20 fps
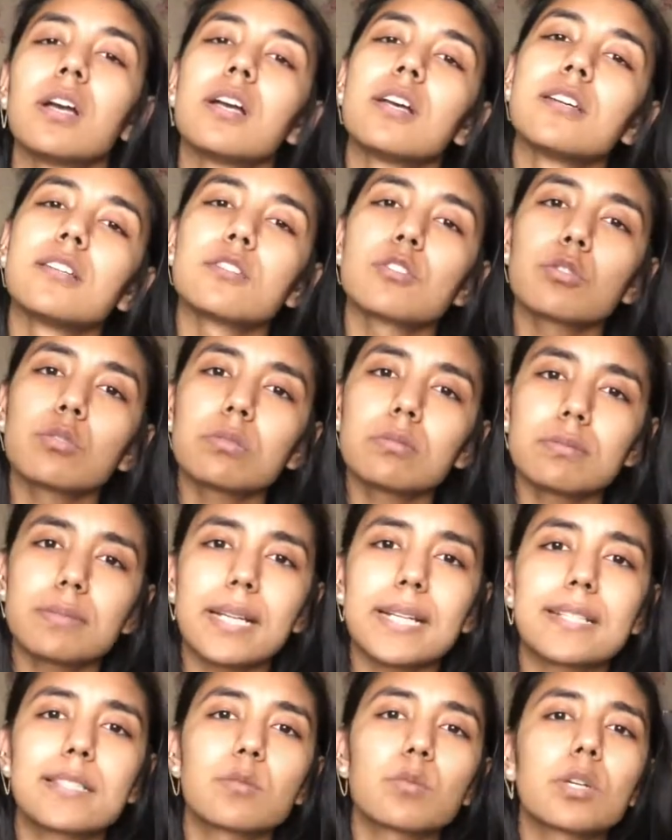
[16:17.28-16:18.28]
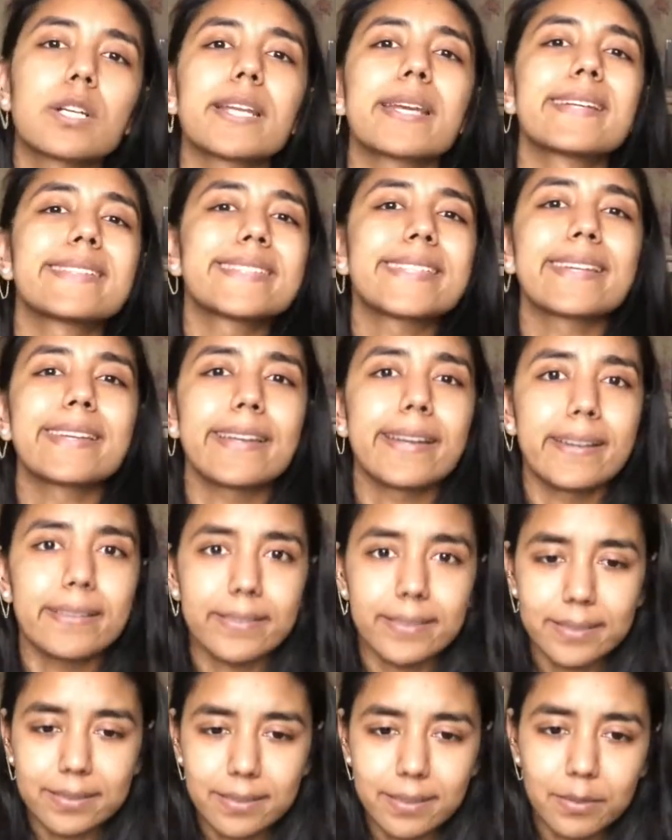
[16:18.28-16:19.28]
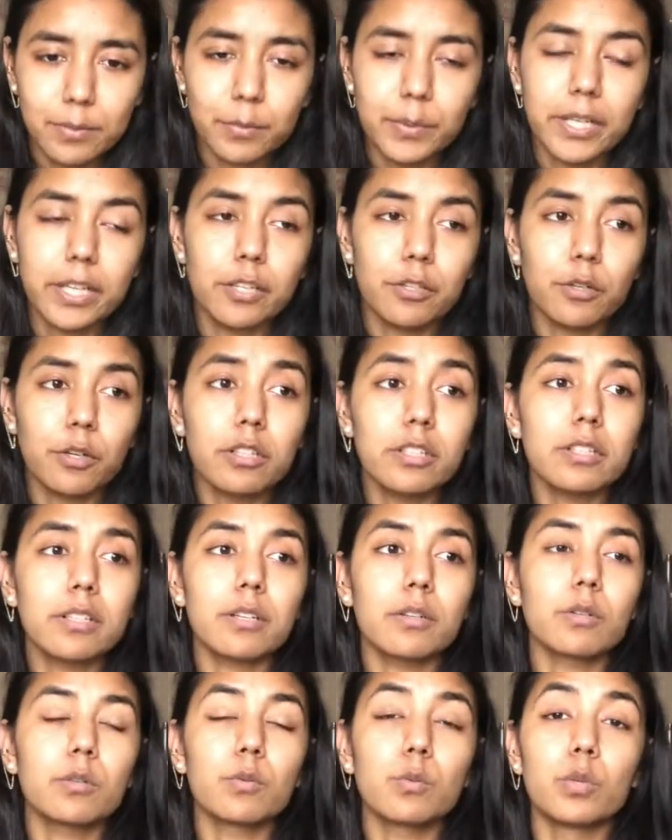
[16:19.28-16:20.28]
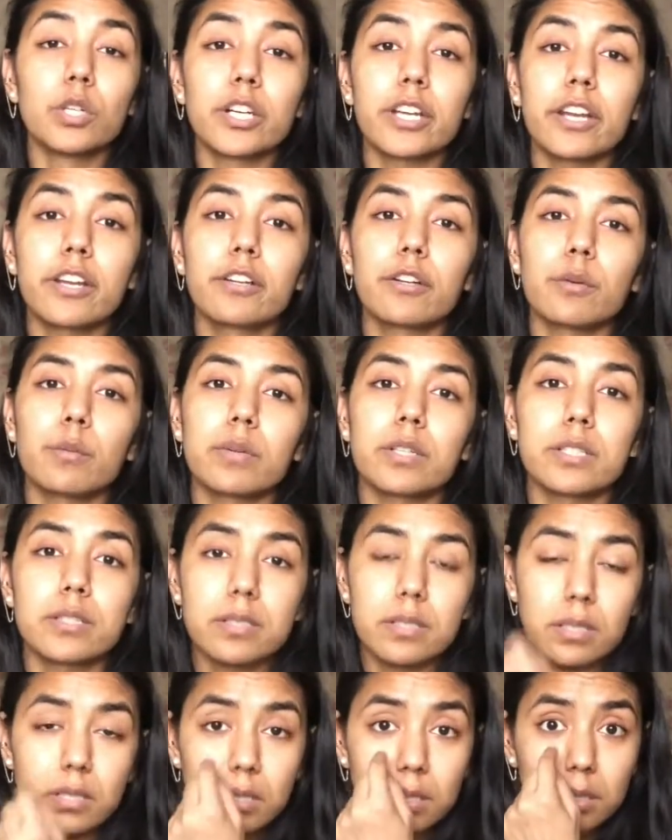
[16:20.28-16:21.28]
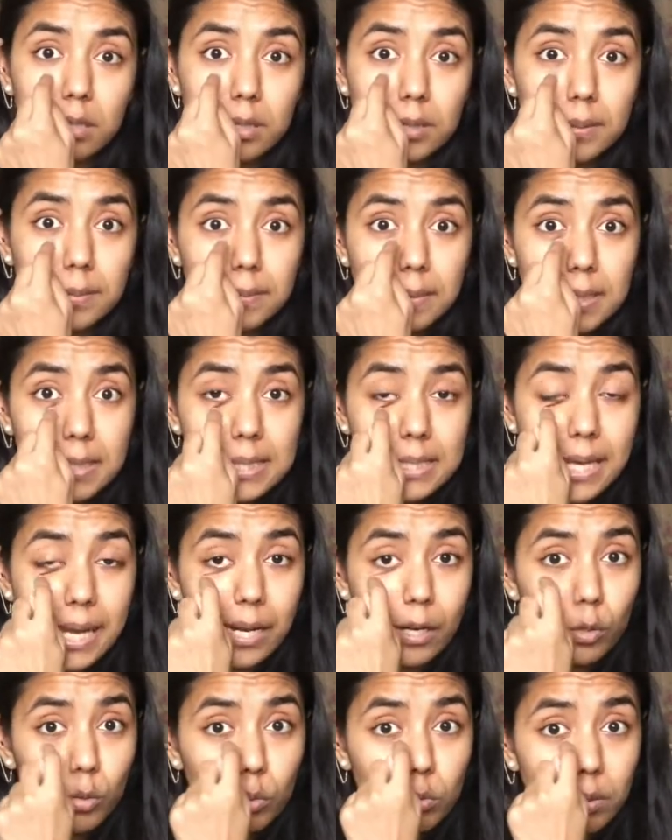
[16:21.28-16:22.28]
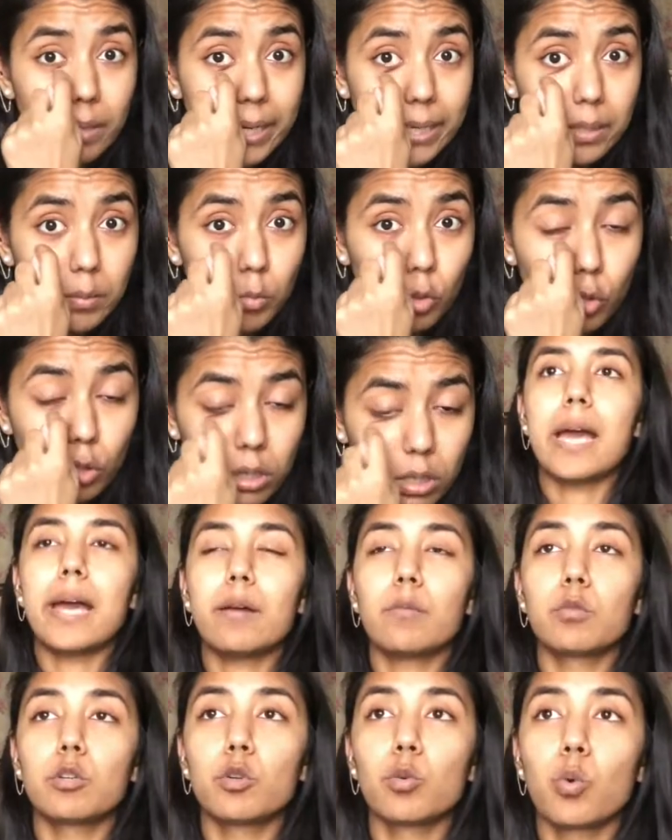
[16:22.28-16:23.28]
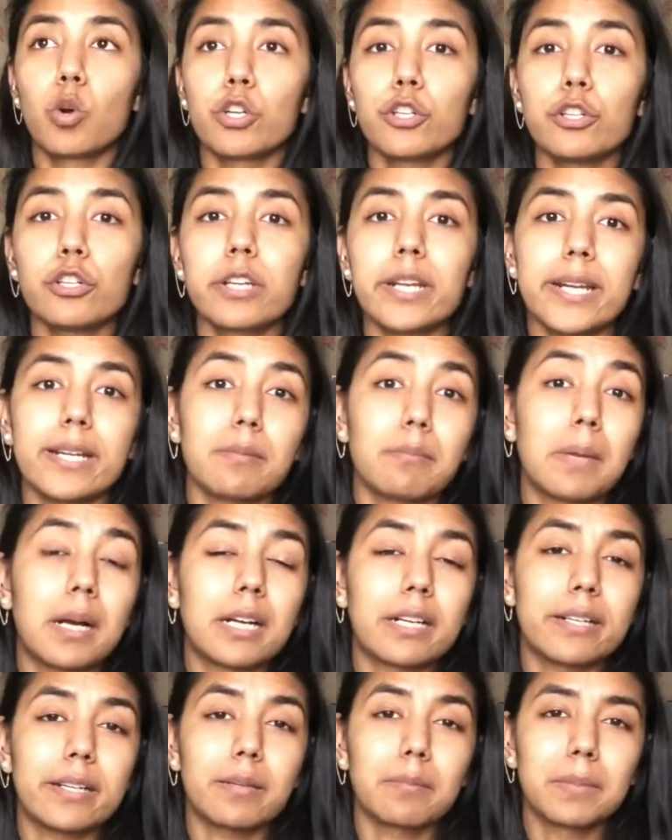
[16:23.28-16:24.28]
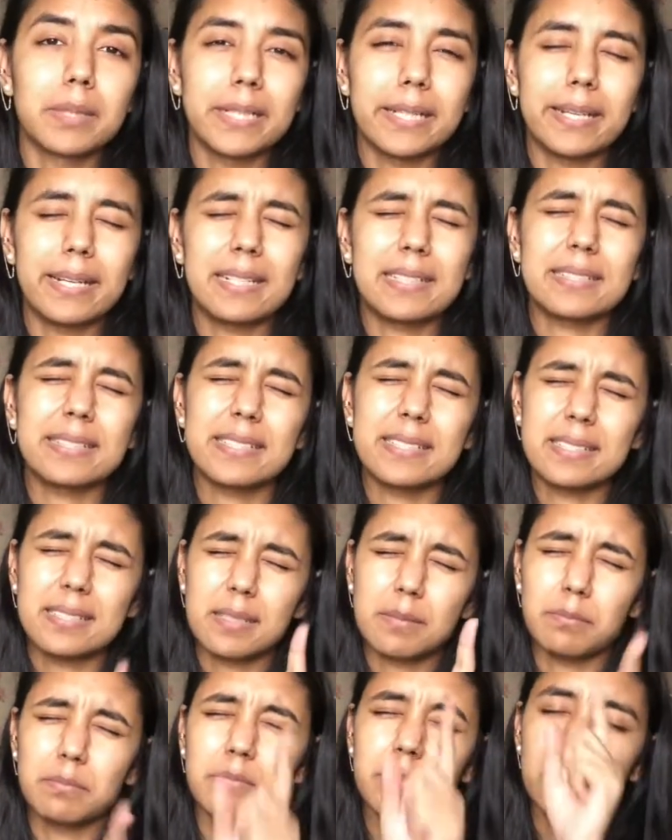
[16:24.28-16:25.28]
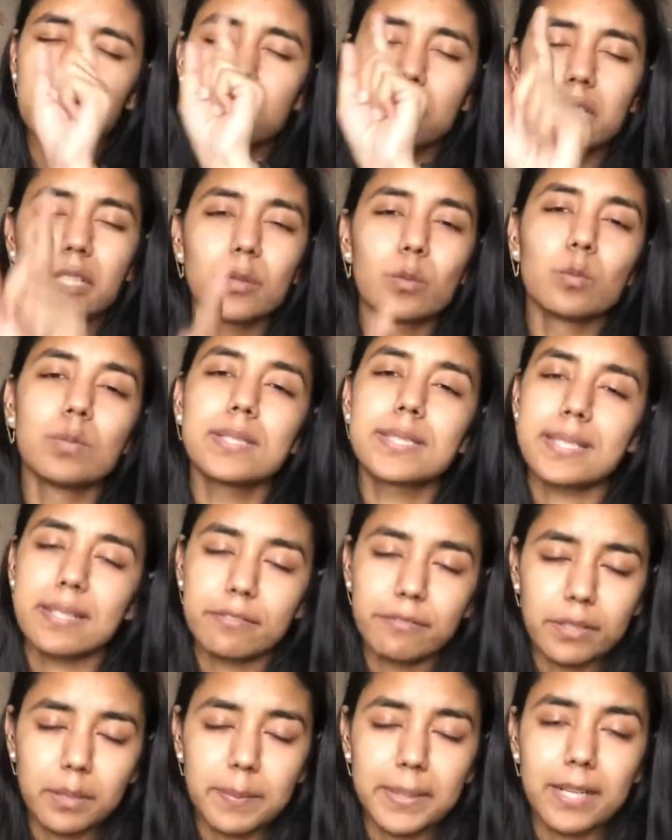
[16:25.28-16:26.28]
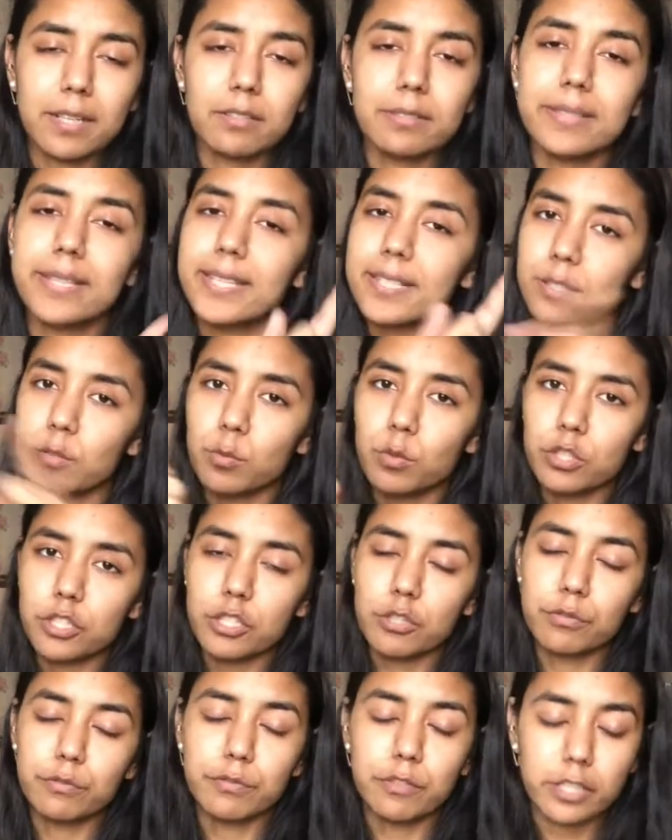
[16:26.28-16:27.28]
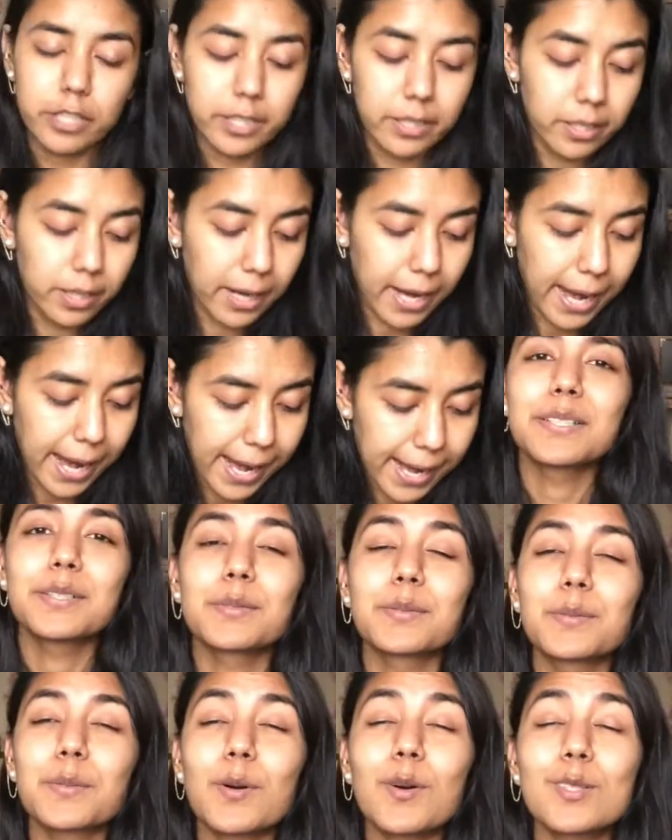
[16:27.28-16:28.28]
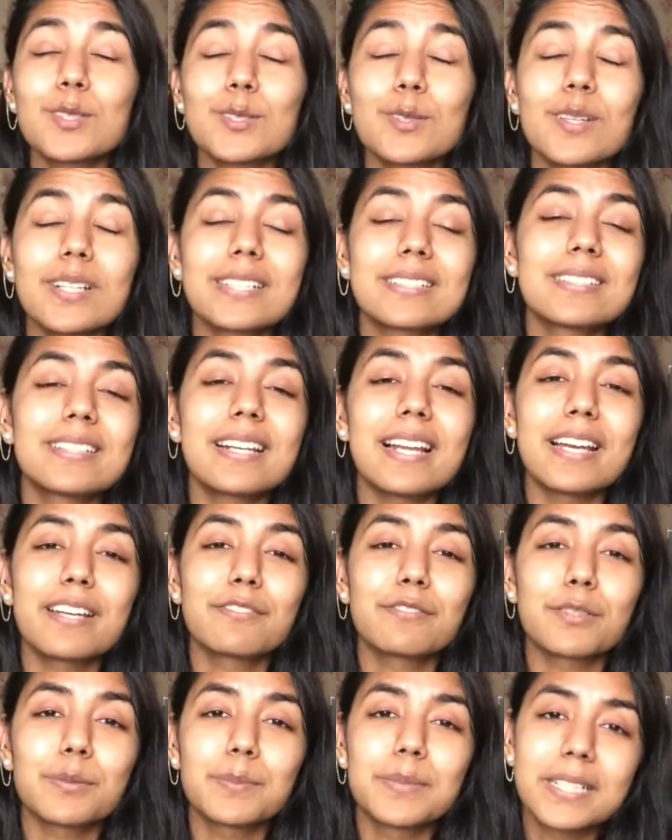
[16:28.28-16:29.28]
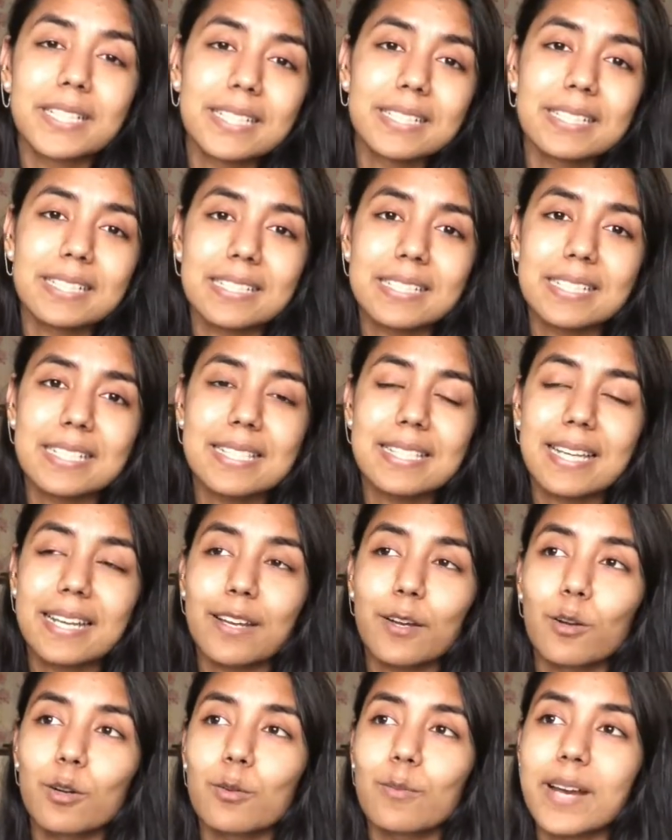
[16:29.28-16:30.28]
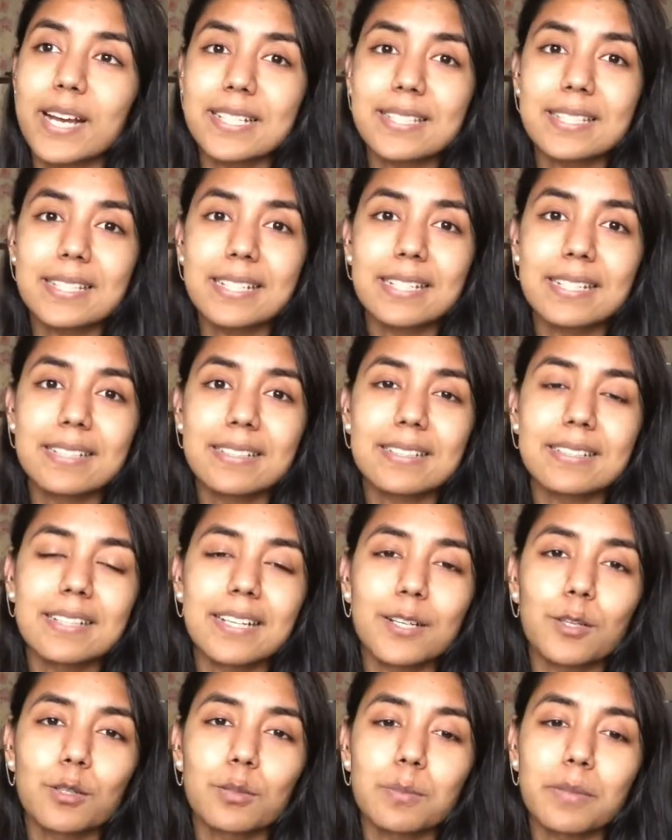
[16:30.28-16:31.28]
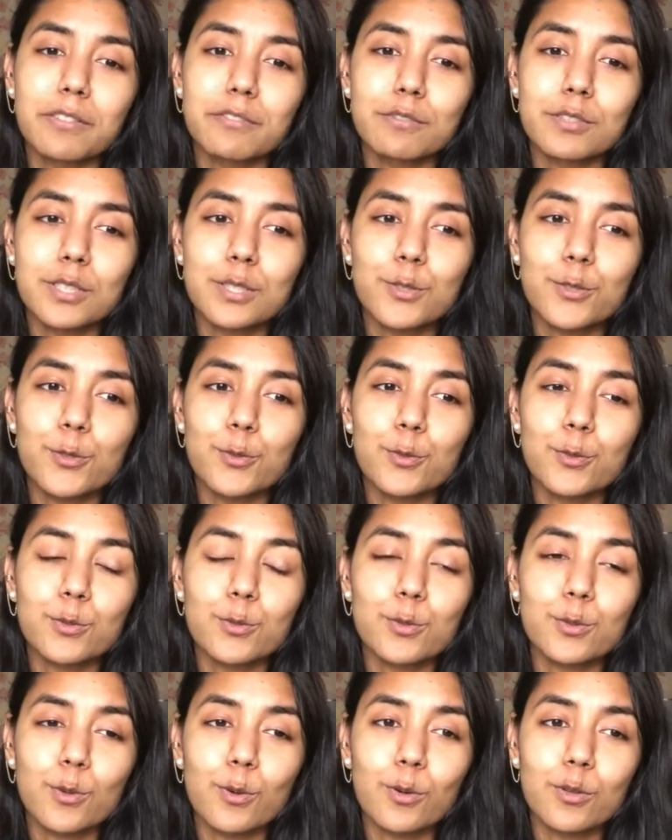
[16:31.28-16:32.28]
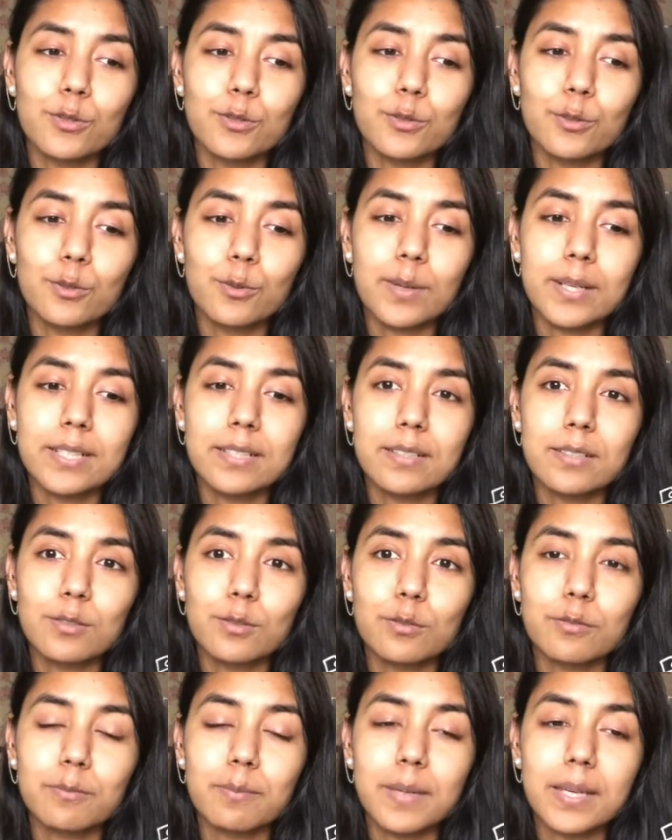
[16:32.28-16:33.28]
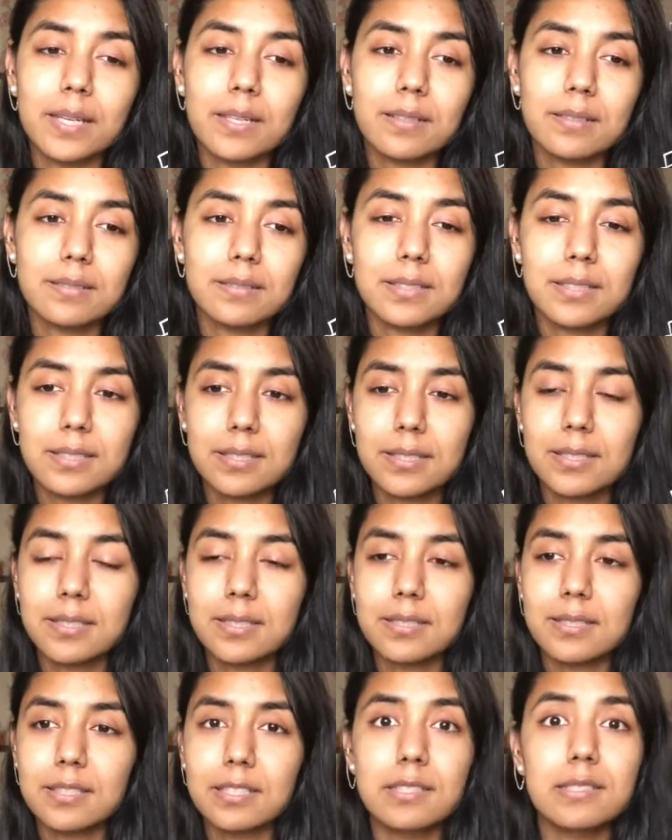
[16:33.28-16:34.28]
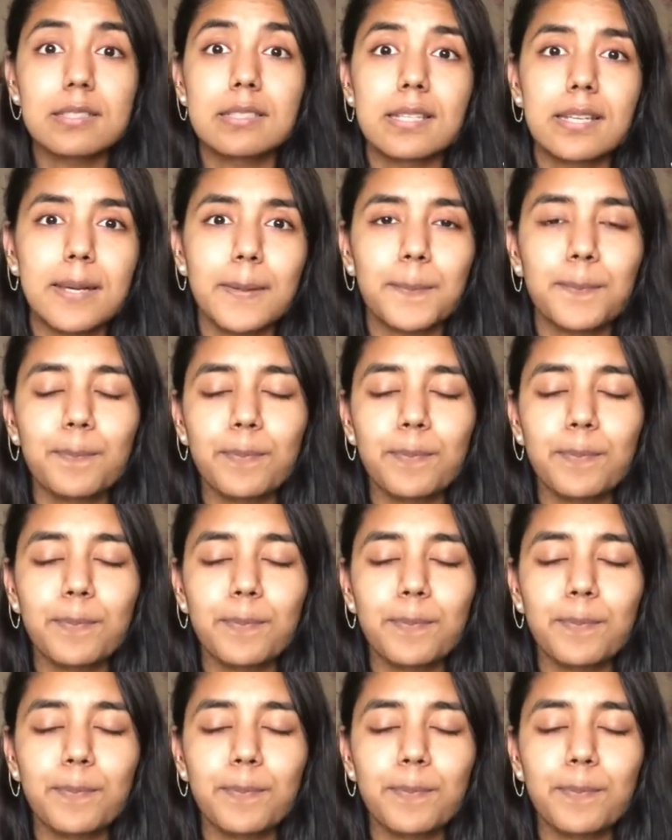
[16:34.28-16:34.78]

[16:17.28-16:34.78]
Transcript: So that is what gets created. We are not working towards a silo anymore. I would want to create marketing material, and there's some really cool stuff coming out there, so watch out for it. And also another life update is that I got vaccinated. I got my first dose on 20th of May, this Thursday.